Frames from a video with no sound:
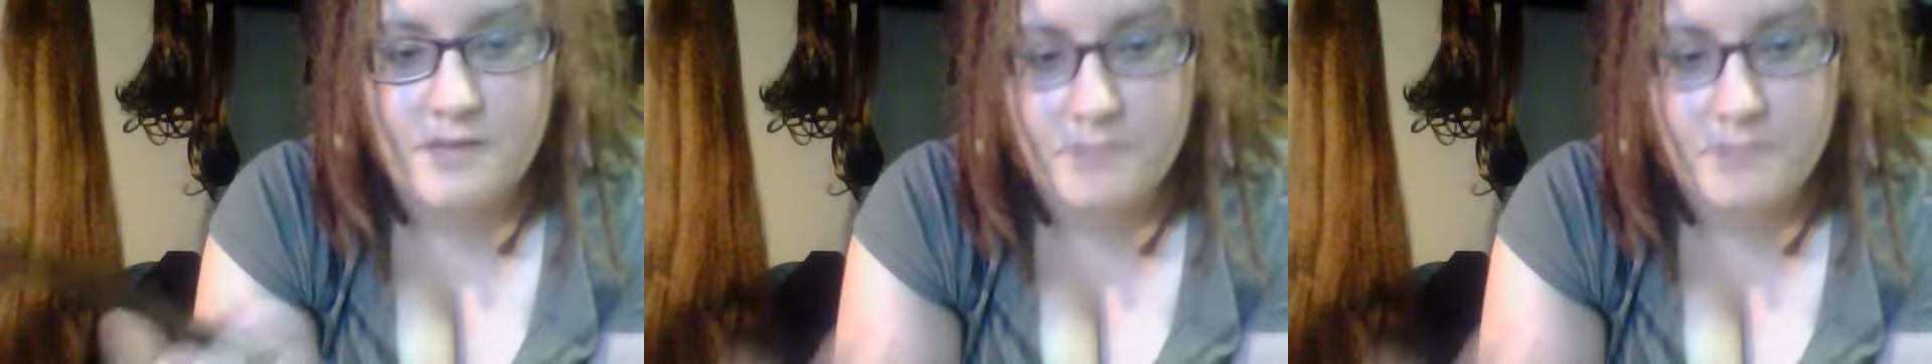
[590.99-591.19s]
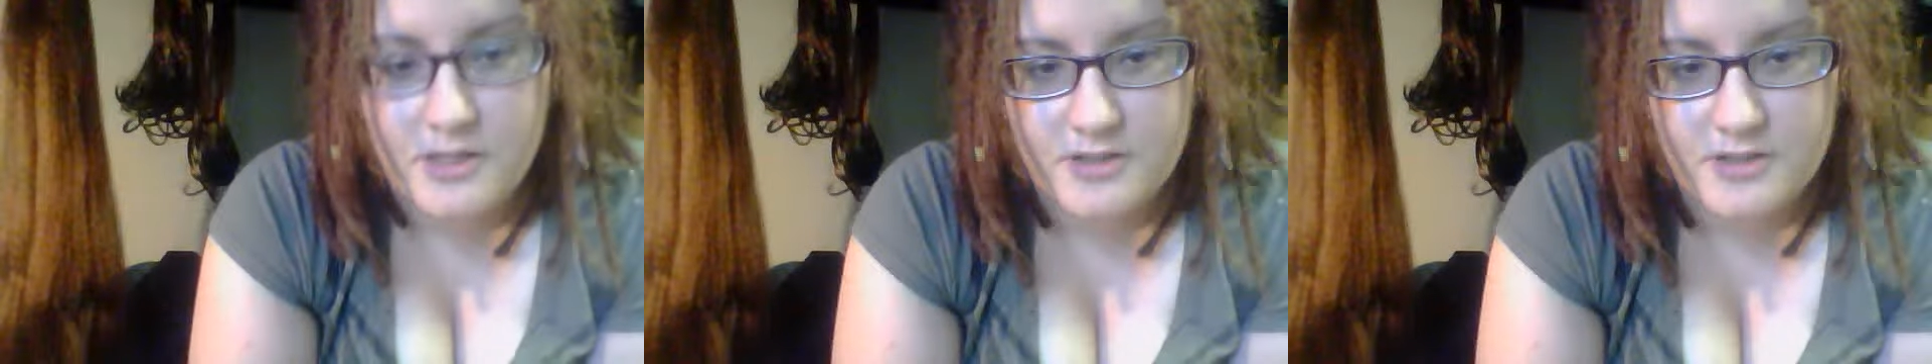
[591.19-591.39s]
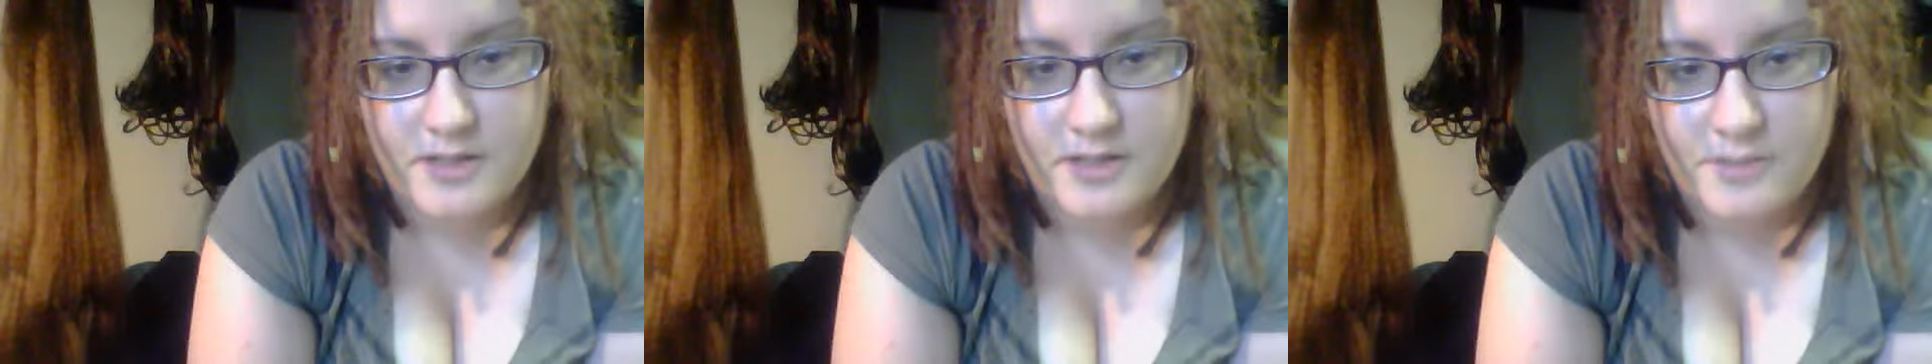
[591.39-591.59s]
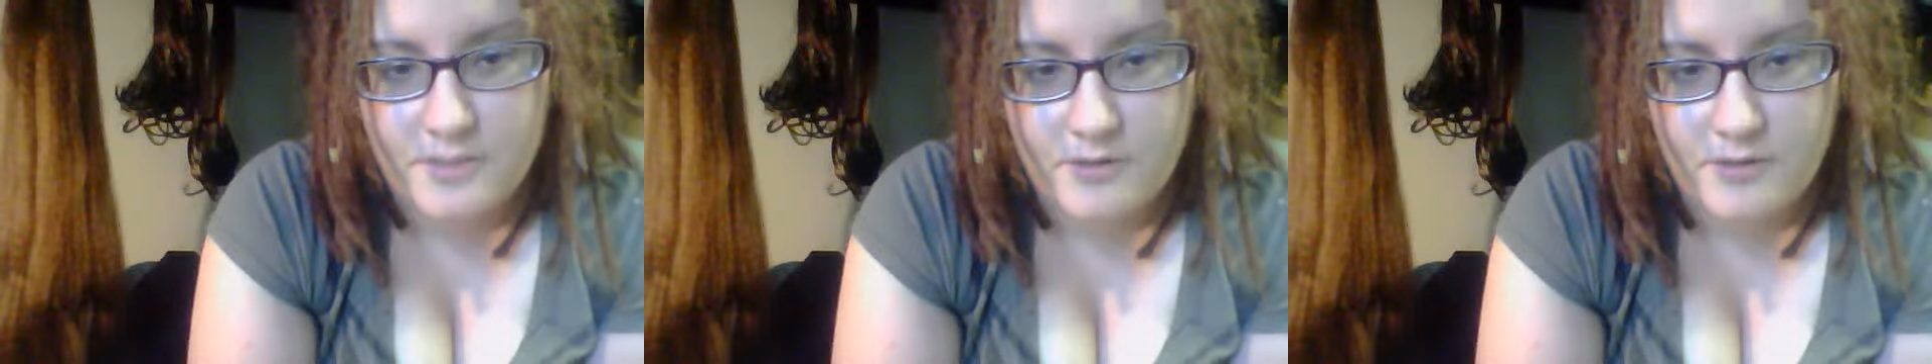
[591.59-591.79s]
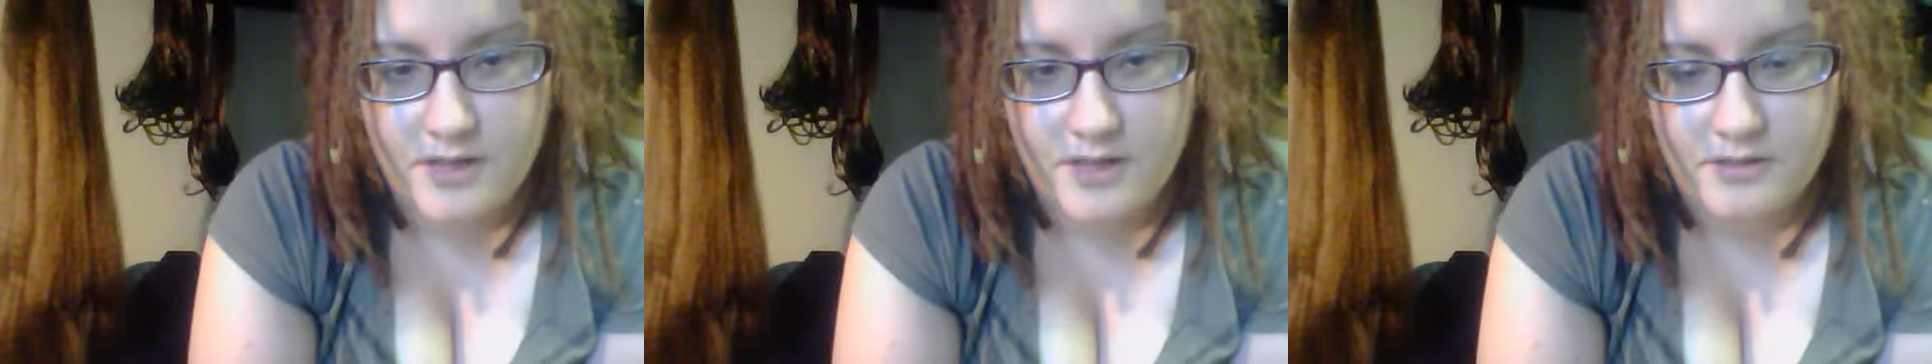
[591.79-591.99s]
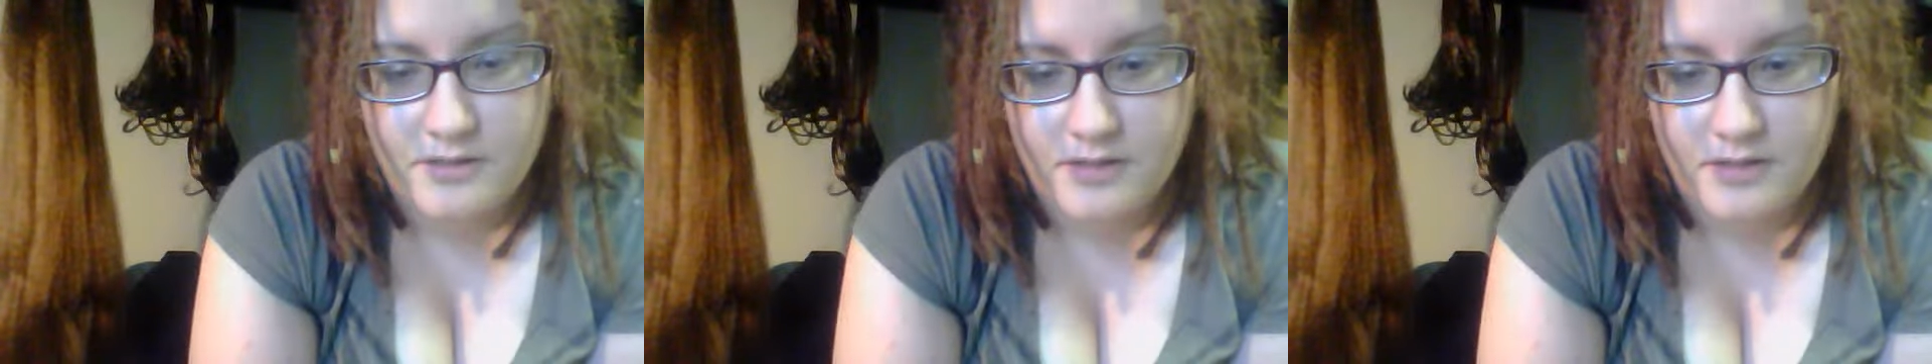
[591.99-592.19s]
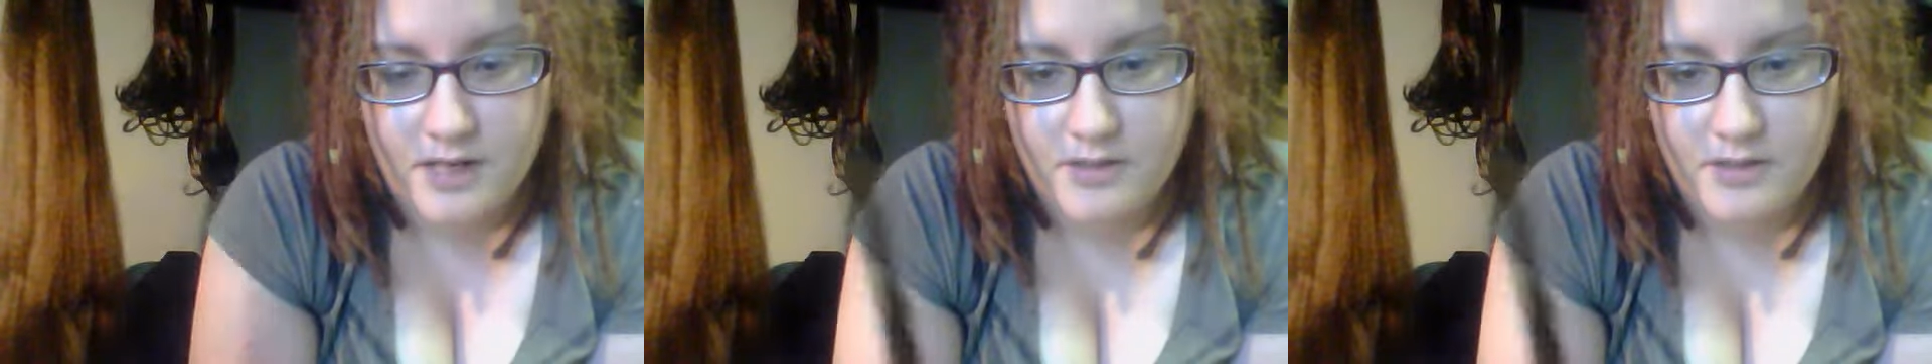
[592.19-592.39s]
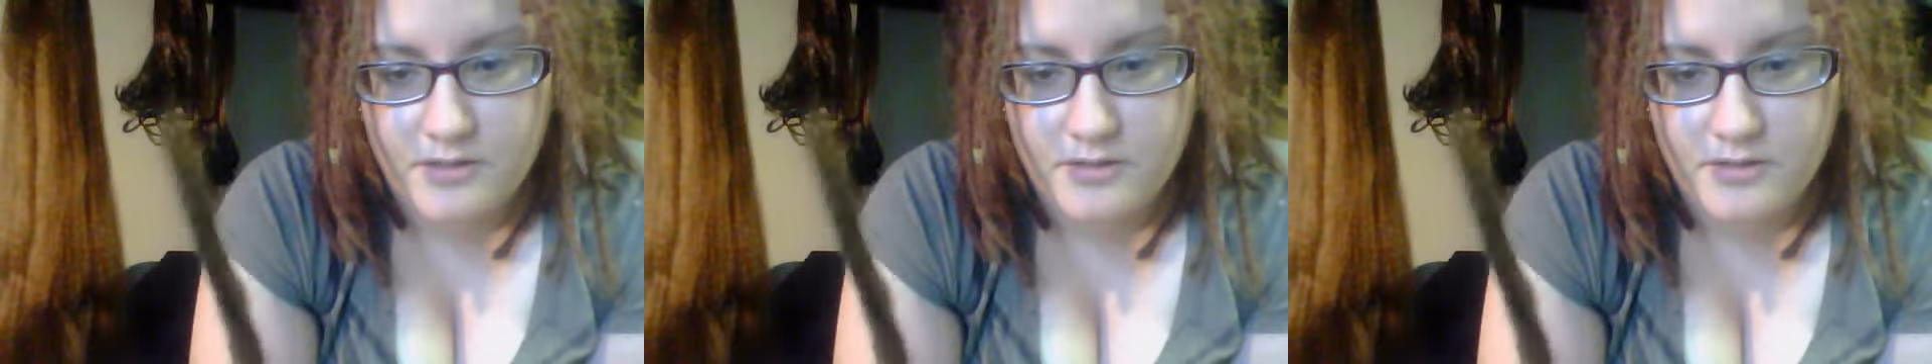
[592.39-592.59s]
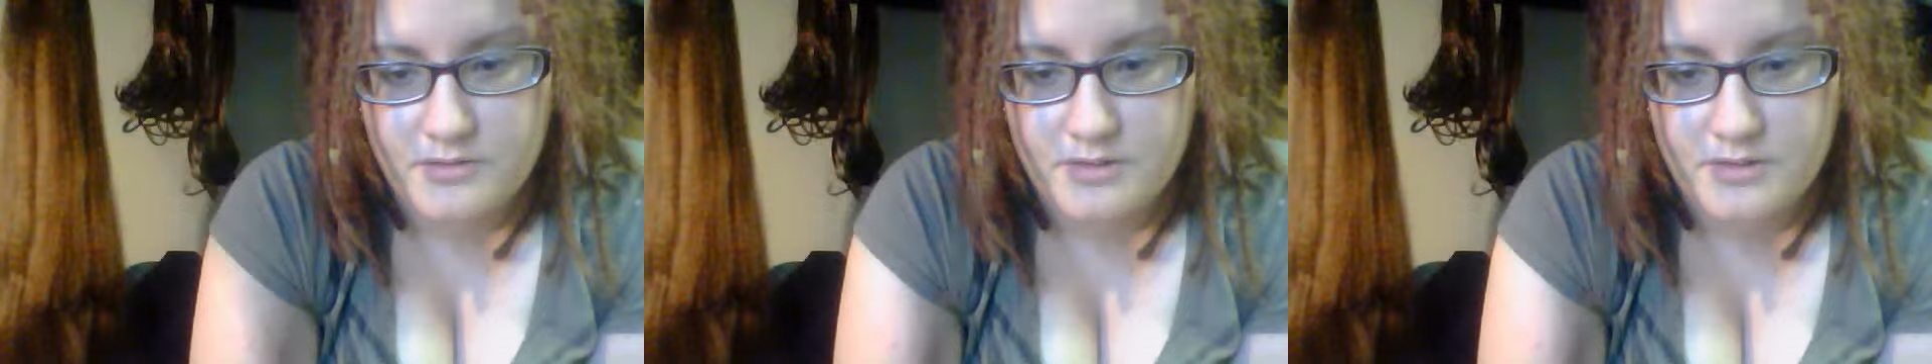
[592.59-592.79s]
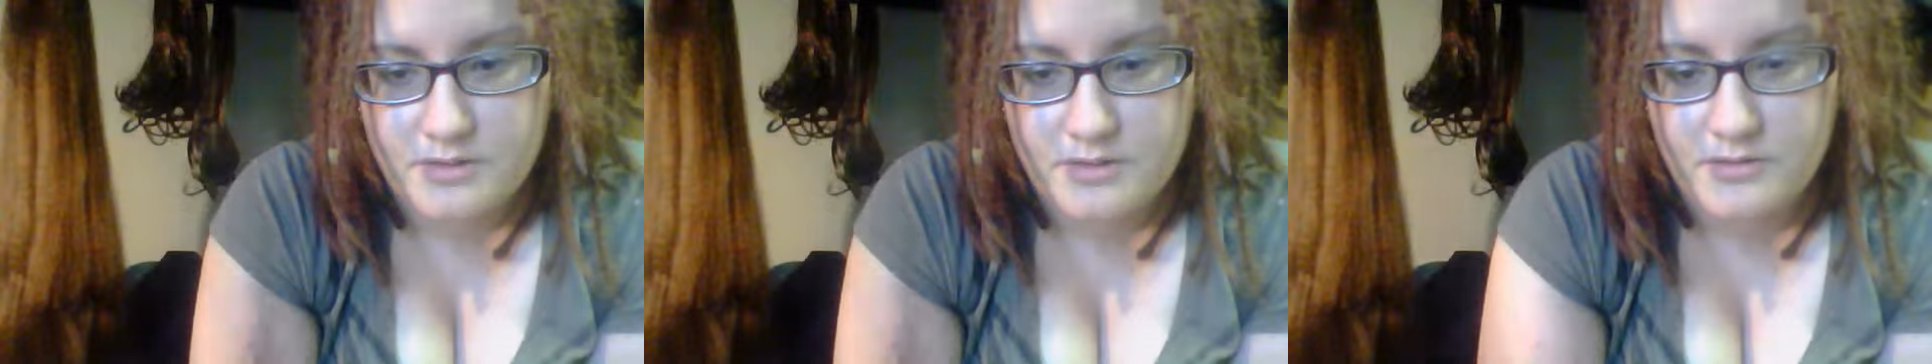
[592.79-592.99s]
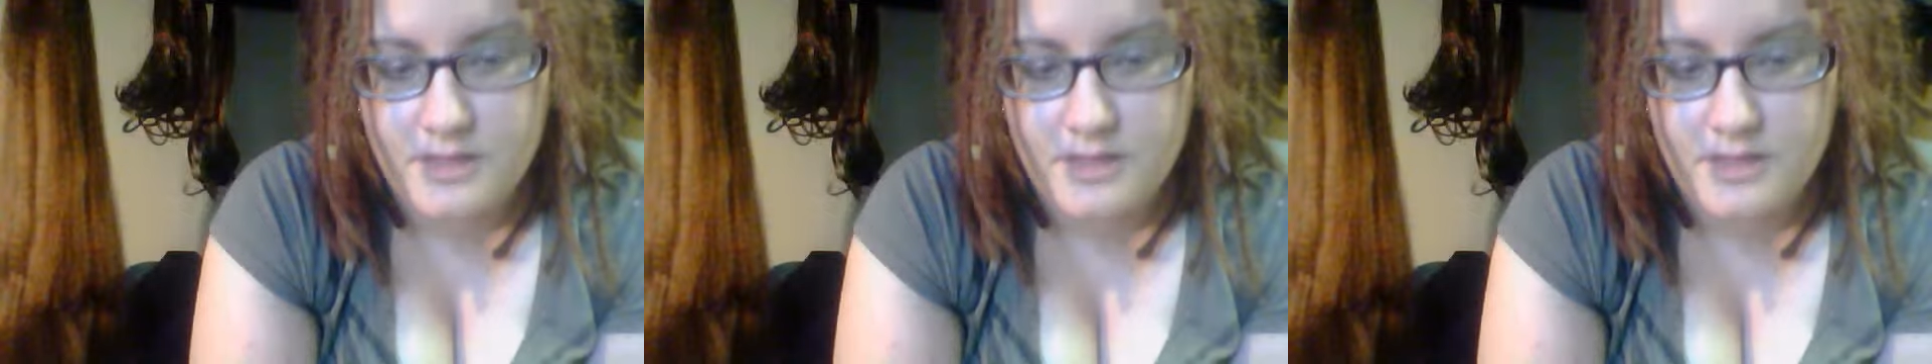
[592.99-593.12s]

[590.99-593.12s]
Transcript: much like my regular hair used to,